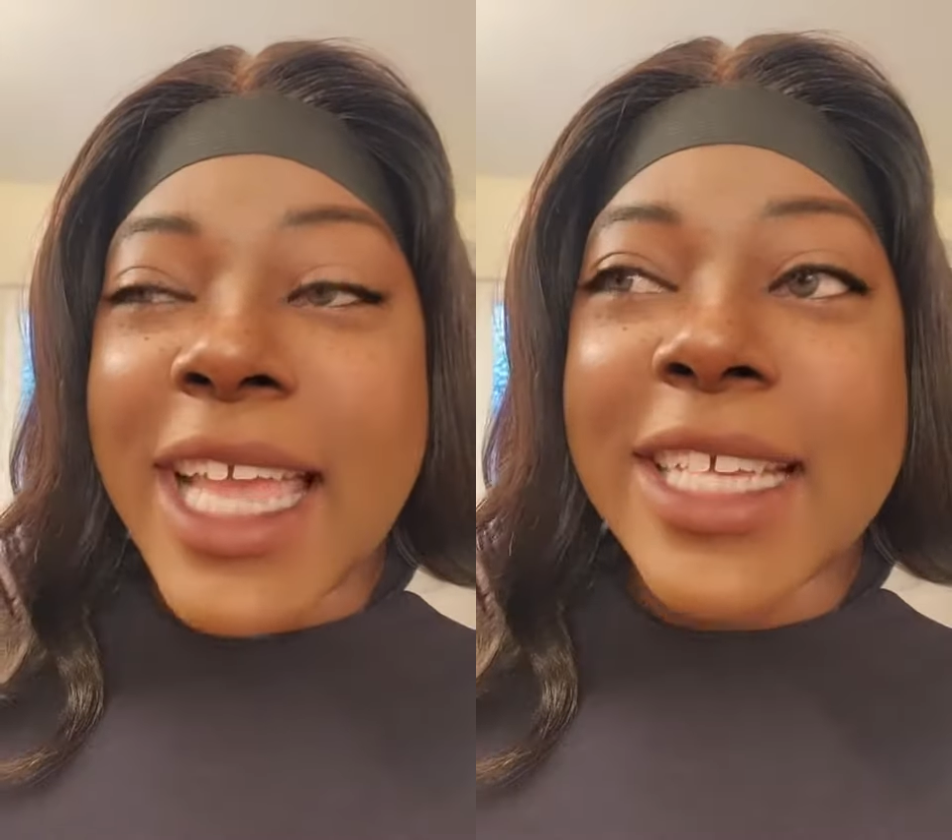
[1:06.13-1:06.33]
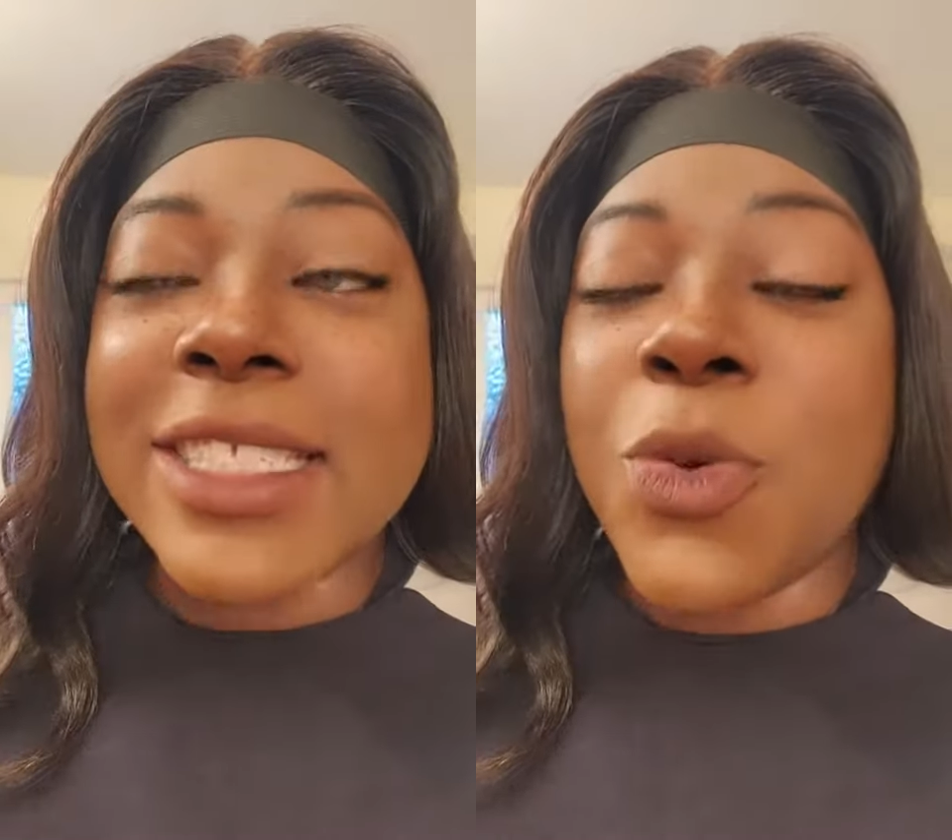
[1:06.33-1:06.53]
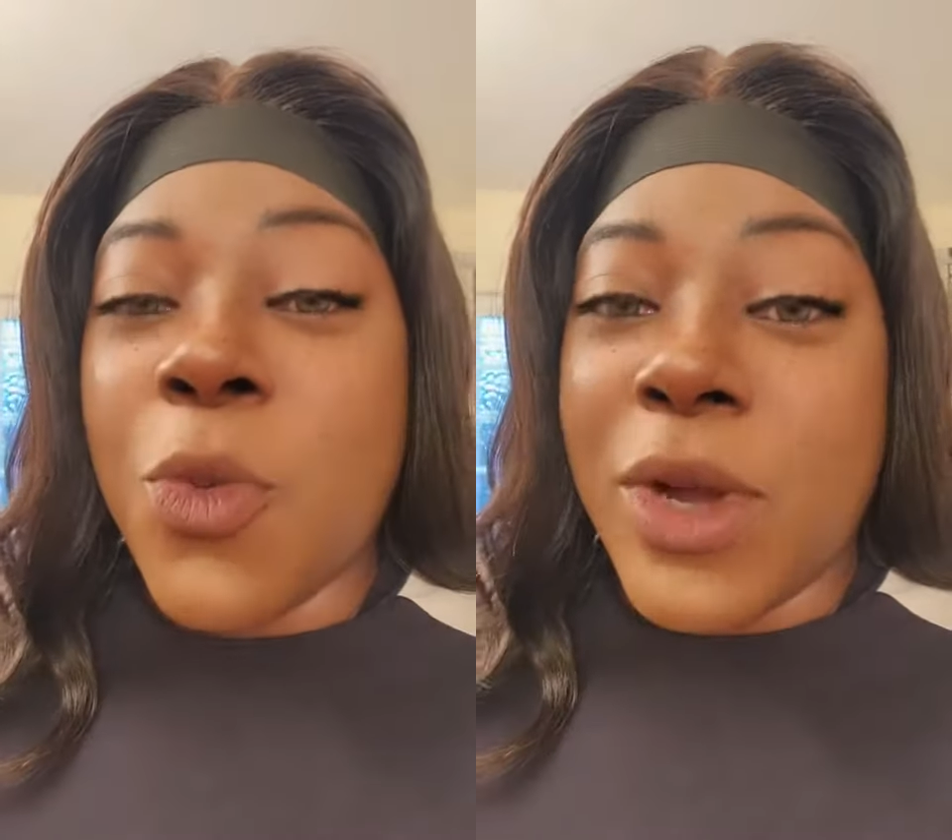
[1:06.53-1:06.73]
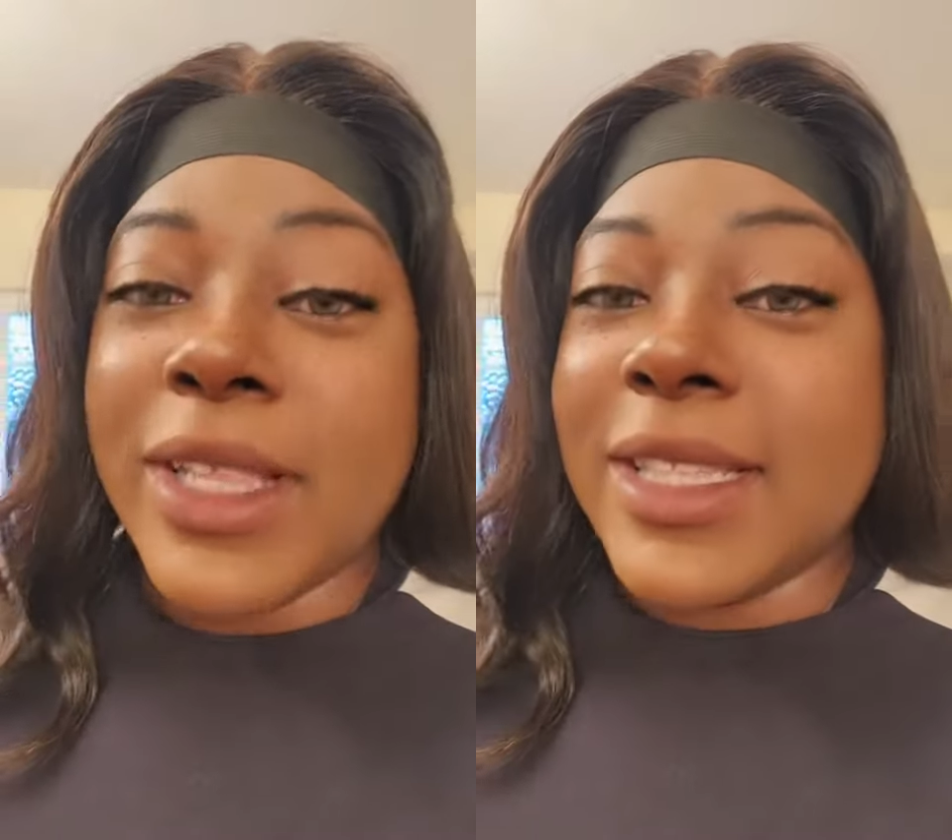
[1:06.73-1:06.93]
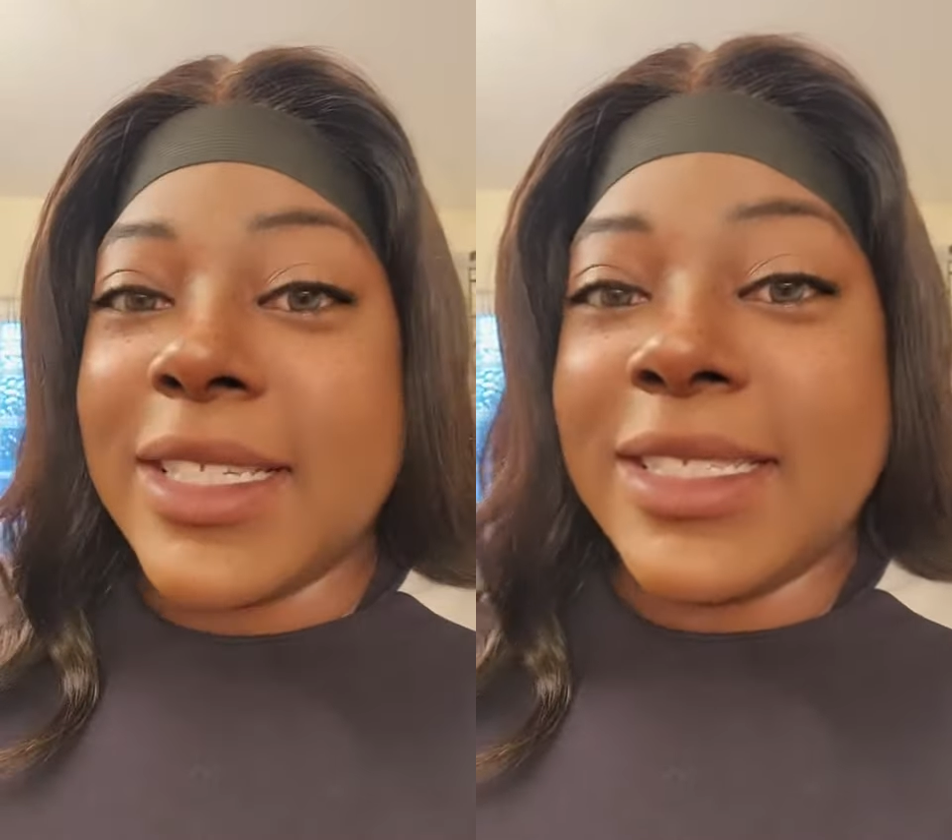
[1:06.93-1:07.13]
as to
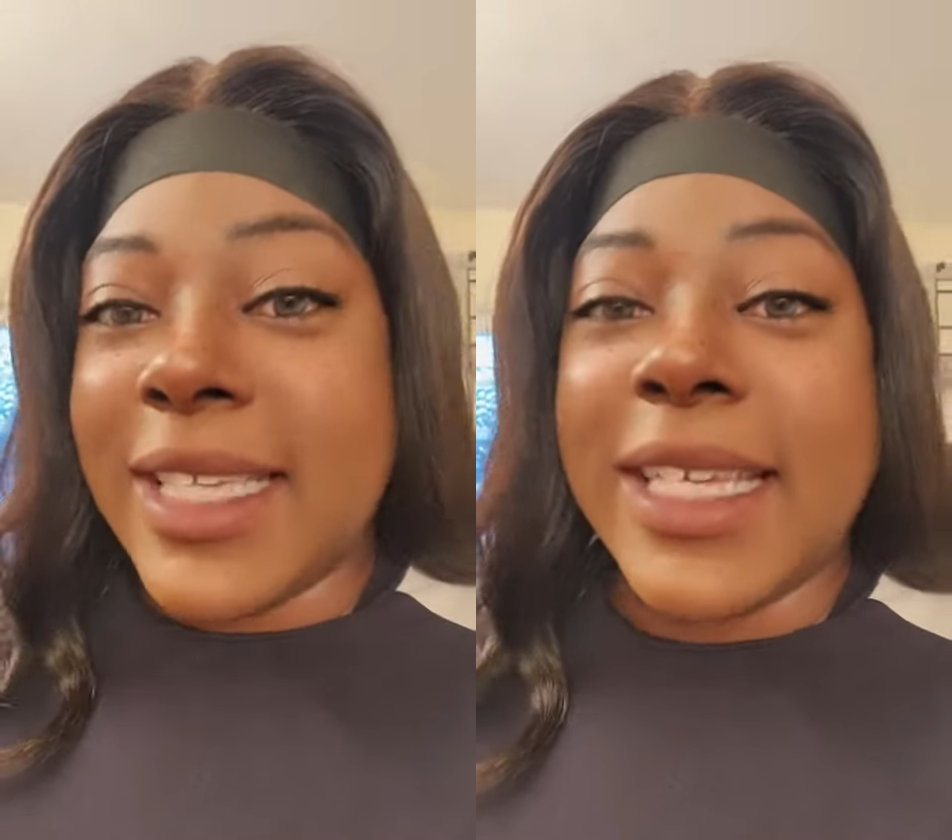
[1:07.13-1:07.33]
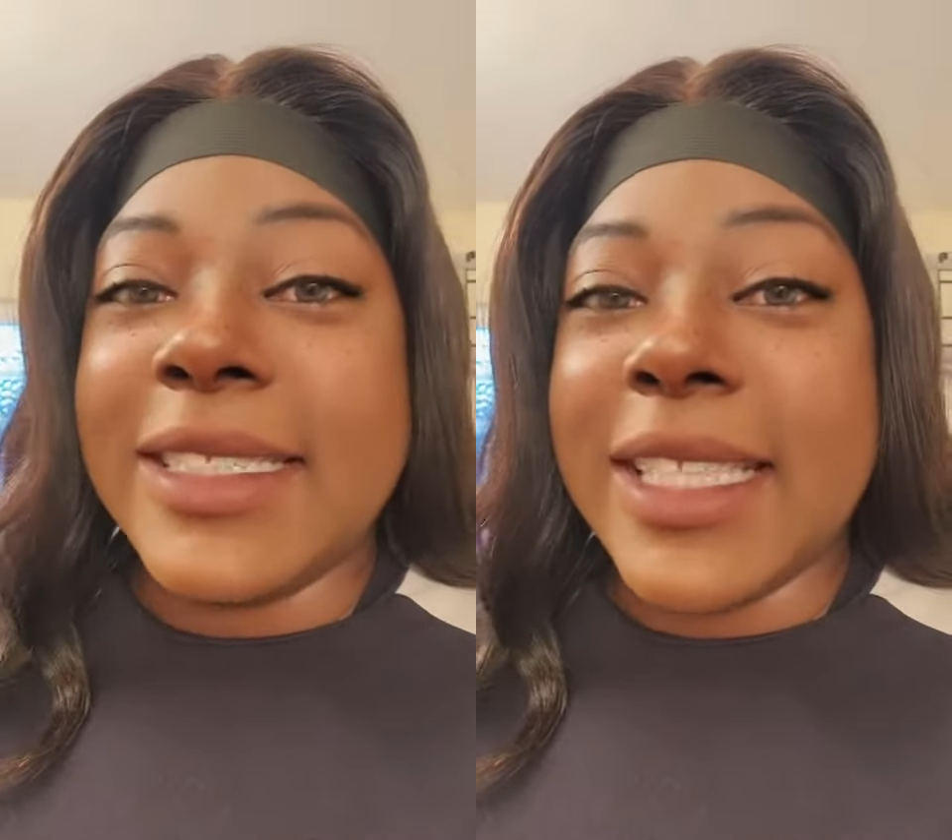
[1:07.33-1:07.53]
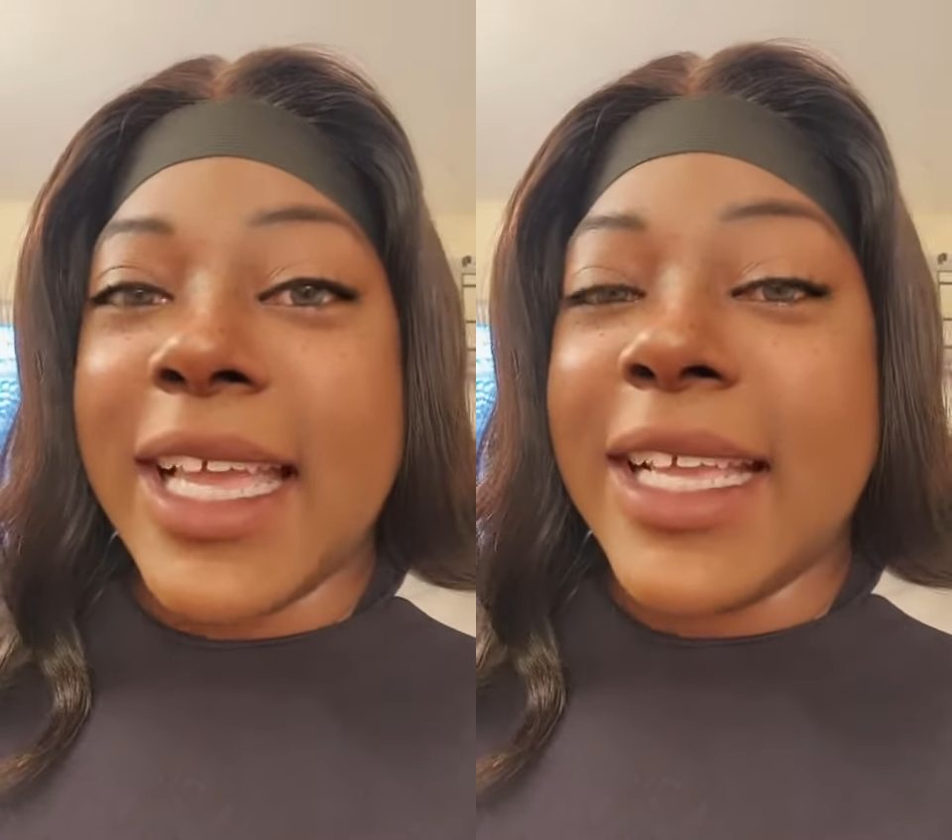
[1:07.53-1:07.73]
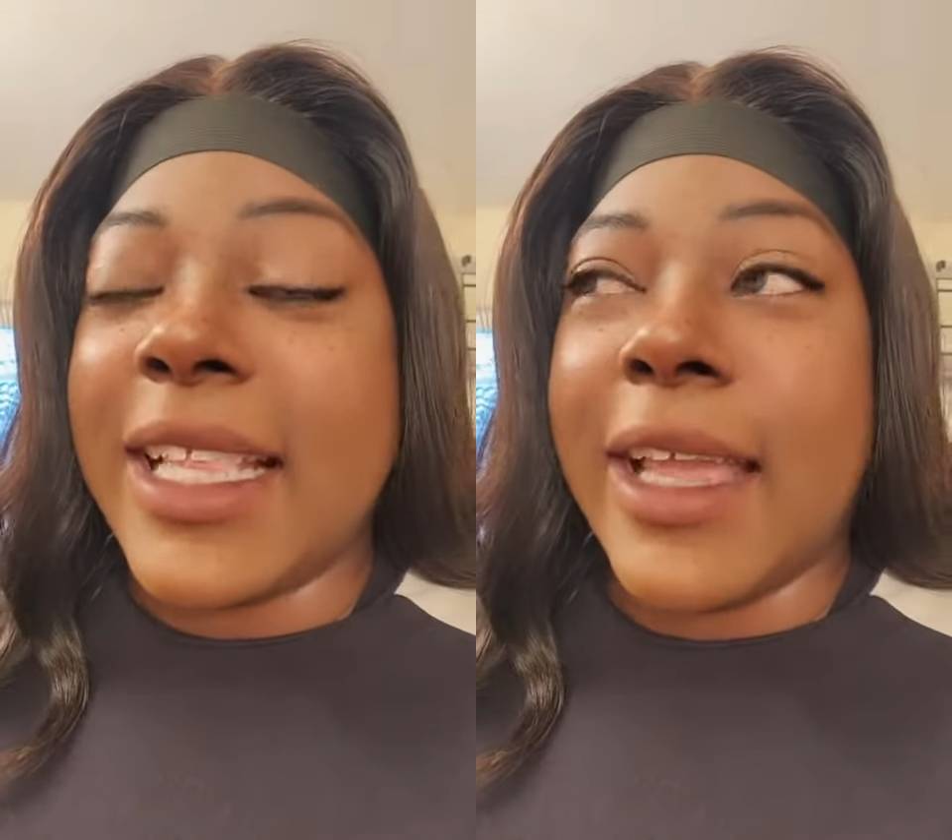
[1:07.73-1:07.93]
what this tastes like.